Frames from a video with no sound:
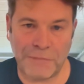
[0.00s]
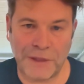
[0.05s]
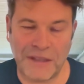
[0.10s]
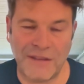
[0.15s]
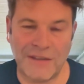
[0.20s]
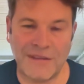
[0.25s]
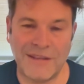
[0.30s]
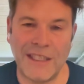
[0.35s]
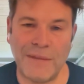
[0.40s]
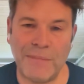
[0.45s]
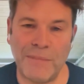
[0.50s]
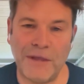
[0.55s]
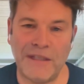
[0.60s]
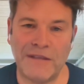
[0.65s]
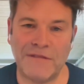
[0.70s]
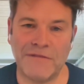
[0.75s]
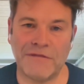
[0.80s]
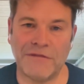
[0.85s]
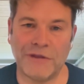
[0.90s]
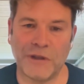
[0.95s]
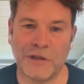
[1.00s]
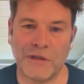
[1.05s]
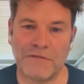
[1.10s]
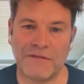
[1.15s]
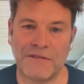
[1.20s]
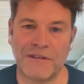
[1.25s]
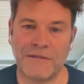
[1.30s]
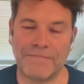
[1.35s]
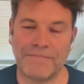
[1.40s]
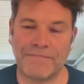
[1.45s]
been deeply
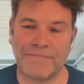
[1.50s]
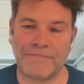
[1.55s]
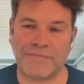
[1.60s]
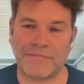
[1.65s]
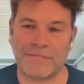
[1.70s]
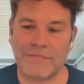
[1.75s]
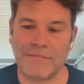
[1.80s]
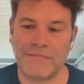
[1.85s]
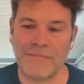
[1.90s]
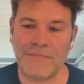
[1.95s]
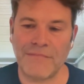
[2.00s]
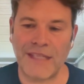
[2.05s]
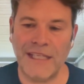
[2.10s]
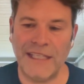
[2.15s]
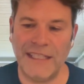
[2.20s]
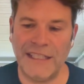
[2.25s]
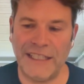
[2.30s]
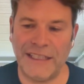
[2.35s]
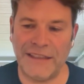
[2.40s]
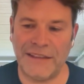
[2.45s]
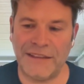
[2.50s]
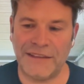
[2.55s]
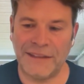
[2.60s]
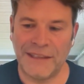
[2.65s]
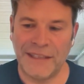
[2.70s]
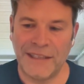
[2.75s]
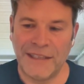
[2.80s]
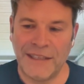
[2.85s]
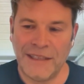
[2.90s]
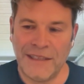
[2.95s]
involved in
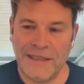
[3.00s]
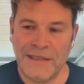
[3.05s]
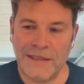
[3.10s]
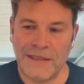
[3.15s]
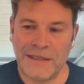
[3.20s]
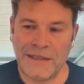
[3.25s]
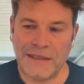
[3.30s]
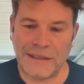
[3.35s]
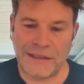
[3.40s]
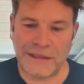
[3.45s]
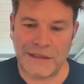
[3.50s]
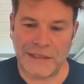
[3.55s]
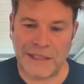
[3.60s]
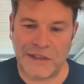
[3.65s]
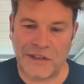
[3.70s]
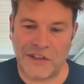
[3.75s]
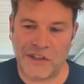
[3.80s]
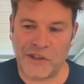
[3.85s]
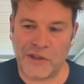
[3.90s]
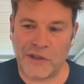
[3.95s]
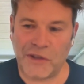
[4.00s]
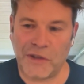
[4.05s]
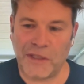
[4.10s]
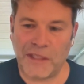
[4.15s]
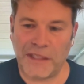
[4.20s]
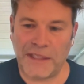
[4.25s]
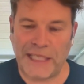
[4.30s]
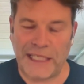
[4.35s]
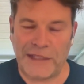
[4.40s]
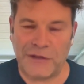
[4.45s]

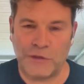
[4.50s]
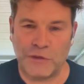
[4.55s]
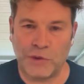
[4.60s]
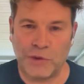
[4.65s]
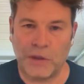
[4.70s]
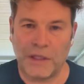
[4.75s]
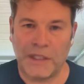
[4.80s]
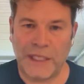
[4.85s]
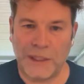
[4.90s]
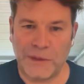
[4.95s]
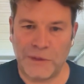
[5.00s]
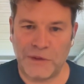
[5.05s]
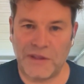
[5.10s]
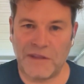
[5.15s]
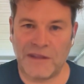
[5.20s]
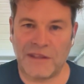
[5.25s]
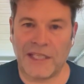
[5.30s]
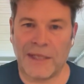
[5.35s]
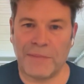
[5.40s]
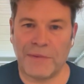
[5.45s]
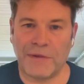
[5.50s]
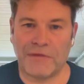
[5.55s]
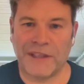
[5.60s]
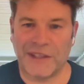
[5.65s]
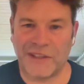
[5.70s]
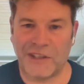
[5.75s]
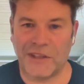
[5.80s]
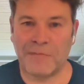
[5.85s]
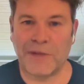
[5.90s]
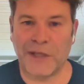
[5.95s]
installing and rolling out the type of
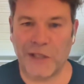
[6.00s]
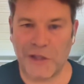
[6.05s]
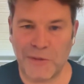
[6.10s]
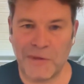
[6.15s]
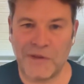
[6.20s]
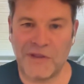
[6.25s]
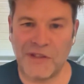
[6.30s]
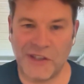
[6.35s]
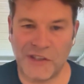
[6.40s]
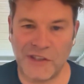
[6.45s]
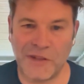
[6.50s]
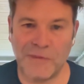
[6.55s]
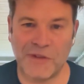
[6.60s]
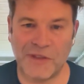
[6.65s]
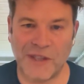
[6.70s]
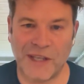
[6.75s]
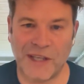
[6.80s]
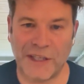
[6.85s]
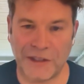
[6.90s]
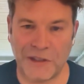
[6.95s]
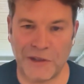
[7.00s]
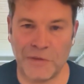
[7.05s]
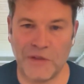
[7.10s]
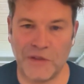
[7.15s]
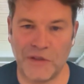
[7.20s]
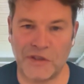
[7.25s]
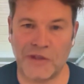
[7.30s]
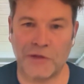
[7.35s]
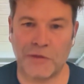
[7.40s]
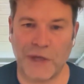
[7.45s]
asset management systems like you
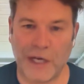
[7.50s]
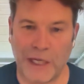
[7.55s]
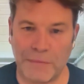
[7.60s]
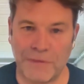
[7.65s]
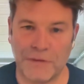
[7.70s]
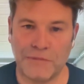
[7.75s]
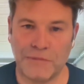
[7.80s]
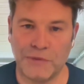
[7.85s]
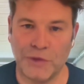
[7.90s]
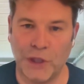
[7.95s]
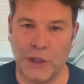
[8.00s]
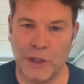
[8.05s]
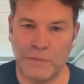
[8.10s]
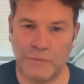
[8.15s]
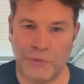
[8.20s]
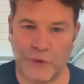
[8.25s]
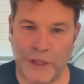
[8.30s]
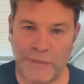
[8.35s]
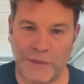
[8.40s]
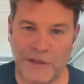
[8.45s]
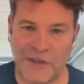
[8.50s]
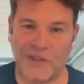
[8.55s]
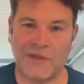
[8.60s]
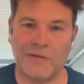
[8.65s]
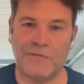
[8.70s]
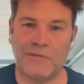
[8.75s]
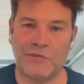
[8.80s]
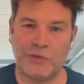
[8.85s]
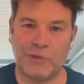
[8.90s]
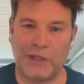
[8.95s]
describe.
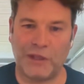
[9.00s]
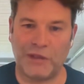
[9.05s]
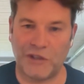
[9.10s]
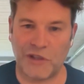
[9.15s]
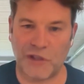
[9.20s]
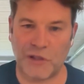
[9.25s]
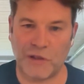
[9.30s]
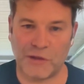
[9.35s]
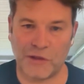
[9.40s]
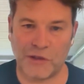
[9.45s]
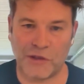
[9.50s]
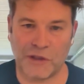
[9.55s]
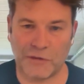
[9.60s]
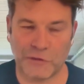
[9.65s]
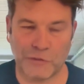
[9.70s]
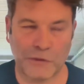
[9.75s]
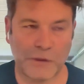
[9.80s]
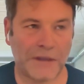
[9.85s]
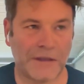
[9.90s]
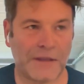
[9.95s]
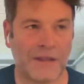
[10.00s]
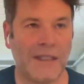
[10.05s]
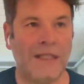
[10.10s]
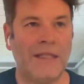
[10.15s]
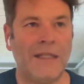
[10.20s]
On-premise, traditional software,